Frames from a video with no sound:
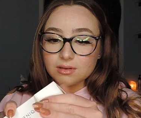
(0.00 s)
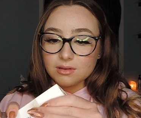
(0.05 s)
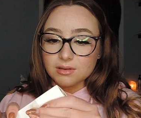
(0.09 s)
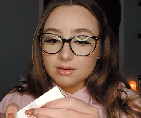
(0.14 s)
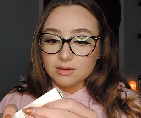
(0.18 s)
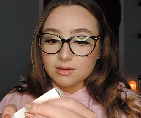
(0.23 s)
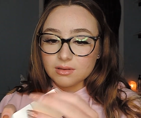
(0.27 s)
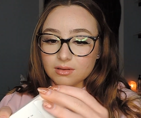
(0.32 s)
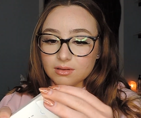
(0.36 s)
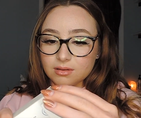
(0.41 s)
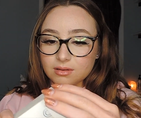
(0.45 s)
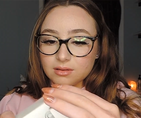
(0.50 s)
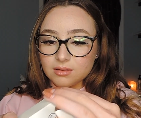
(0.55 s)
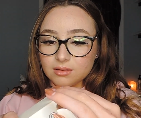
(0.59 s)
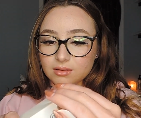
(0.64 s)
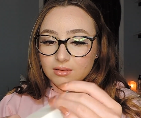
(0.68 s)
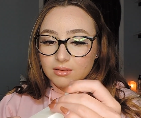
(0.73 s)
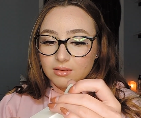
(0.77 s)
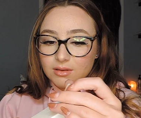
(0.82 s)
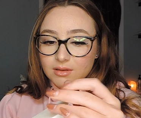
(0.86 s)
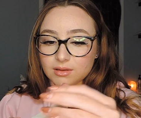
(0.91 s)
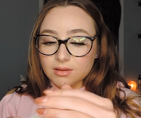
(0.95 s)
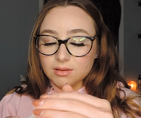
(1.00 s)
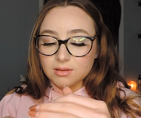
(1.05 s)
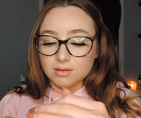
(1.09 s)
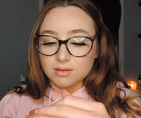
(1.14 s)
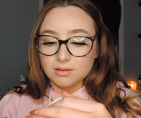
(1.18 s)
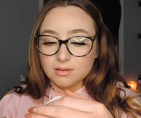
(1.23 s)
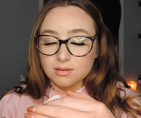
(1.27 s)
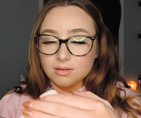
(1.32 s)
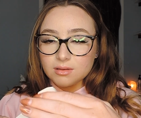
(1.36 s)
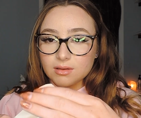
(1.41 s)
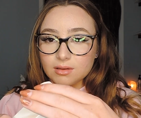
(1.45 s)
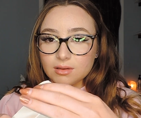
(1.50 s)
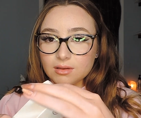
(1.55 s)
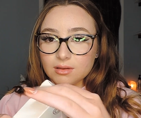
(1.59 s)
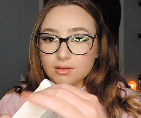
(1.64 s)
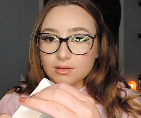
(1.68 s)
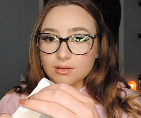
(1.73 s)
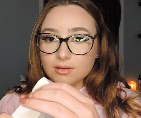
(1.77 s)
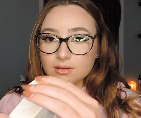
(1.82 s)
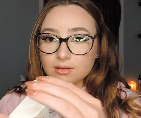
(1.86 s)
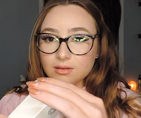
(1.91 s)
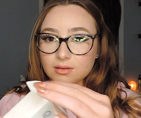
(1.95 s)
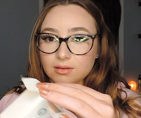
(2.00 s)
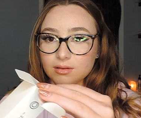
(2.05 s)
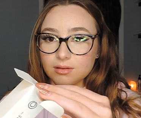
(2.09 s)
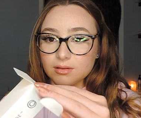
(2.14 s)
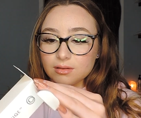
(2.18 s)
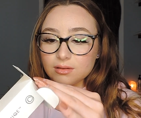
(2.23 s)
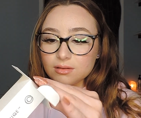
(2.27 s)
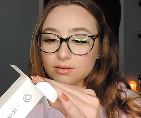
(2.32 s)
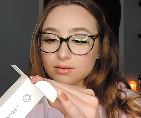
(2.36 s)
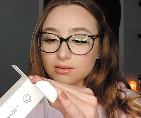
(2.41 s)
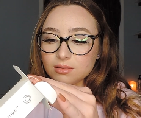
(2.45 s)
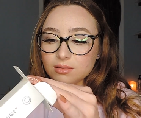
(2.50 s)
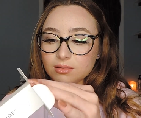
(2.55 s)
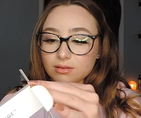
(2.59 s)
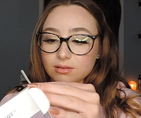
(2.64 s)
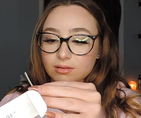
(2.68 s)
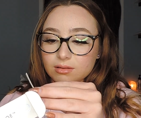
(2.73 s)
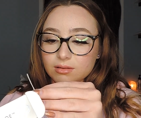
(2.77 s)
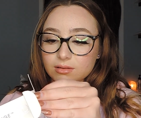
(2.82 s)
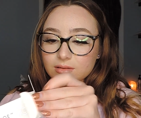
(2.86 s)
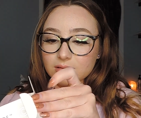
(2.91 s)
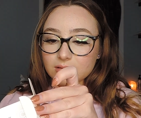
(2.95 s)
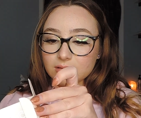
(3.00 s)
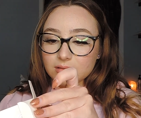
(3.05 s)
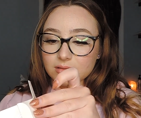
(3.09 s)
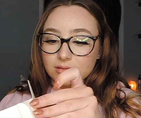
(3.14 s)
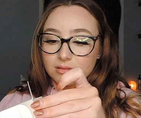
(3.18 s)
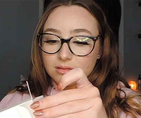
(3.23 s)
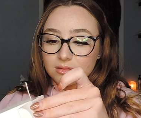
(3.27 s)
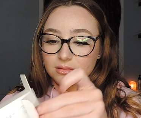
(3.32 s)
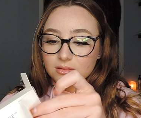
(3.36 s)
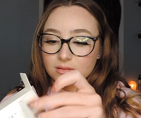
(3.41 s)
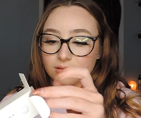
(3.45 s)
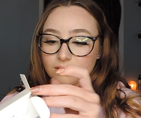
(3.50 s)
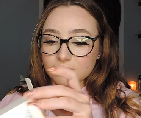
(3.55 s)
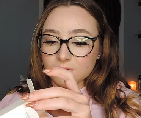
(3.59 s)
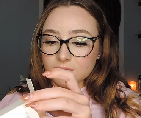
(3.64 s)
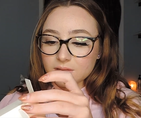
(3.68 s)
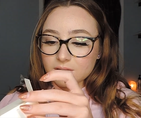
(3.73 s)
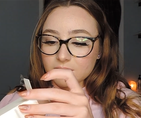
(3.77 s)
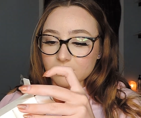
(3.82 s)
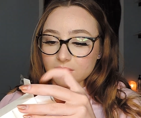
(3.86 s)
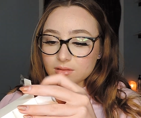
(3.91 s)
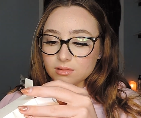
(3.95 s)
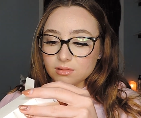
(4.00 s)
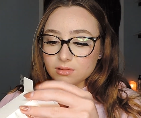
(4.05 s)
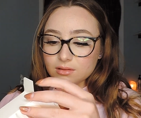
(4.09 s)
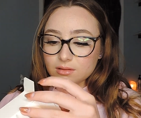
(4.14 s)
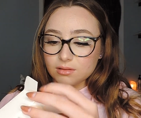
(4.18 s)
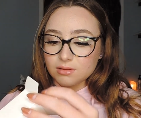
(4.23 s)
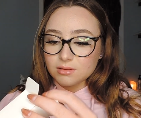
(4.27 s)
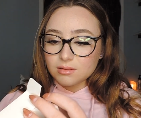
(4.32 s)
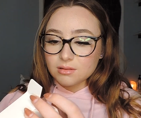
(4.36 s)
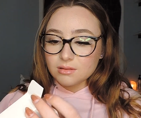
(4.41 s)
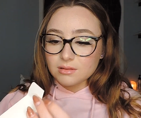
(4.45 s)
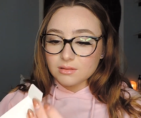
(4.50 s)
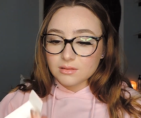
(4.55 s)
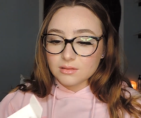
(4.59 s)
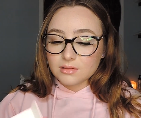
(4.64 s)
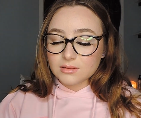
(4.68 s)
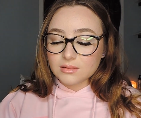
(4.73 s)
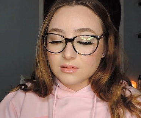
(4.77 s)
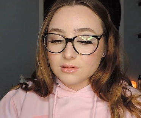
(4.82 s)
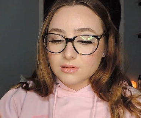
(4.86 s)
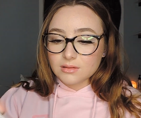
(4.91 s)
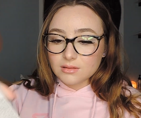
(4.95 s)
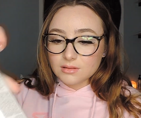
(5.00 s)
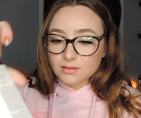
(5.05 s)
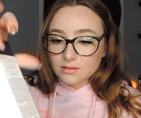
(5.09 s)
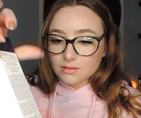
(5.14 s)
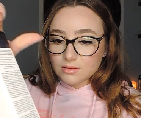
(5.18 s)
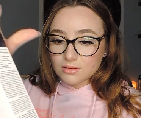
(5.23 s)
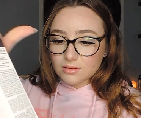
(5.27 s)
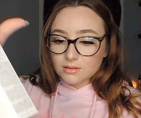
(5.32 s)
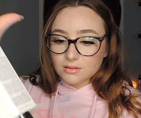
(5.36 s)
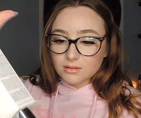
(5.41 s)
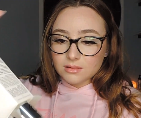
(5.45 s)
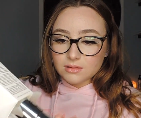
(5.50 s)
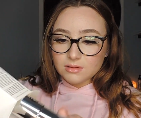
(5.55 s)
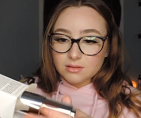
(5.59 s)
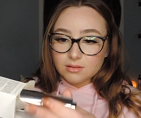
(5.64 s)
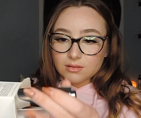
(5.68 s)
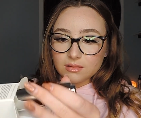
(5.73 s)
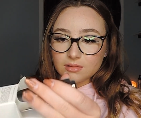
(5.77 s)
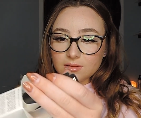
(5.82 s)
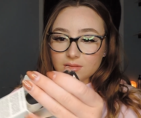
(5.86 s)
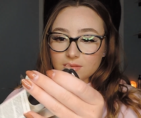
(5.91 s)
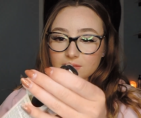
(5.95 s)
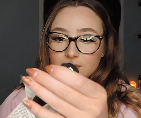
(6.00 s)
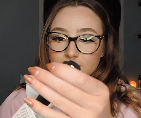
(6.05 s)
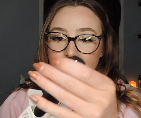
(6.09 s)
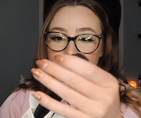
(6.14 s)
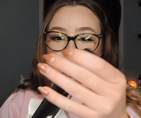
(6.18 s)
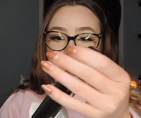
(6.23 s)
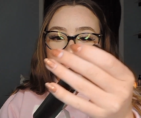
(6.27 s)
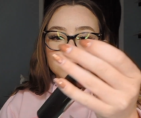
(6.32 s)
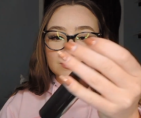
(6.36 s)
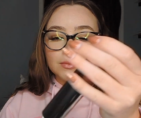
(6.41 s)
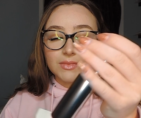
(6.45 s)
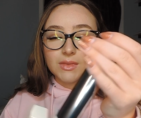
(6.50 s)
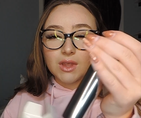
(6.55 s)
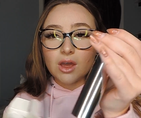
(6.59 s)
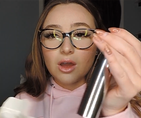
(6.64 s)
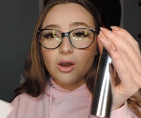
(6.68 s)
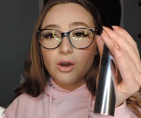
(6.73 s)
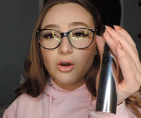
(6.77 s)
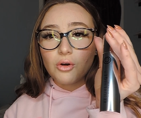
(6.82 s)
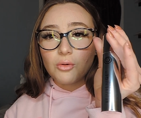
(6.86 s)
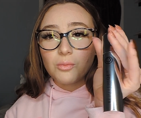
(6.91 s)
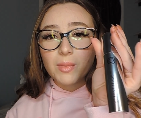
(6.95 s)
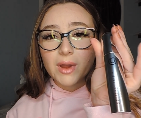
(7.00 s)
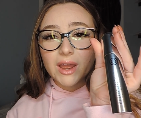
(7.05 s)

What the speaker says: No one is speaking in this clip.